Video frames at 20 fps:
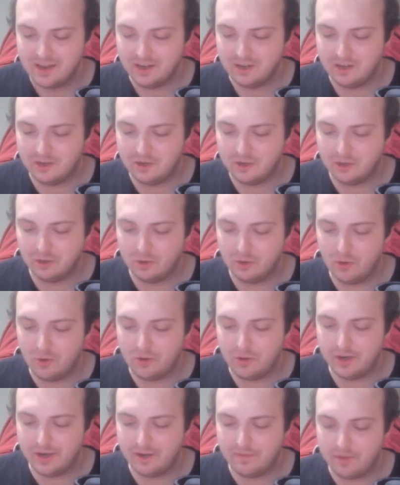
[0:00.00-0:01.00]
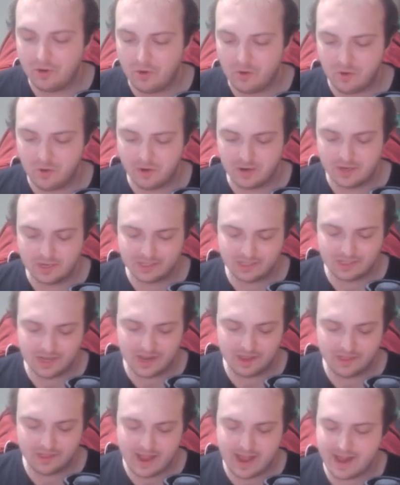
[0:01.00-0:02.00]
Glory of the Horus.
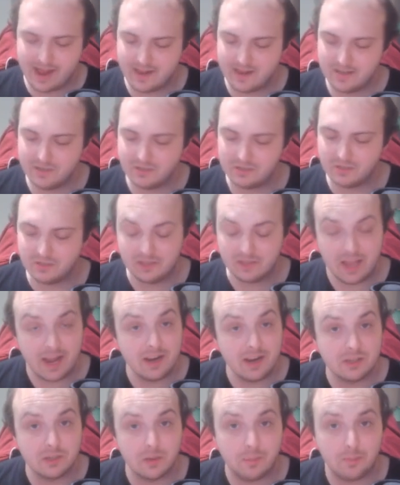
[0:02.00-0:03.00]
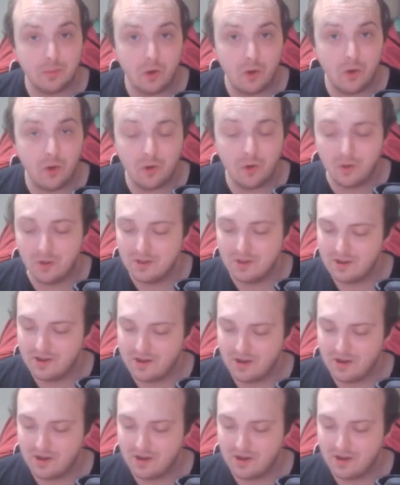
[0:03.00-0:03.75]
Now that is a pull.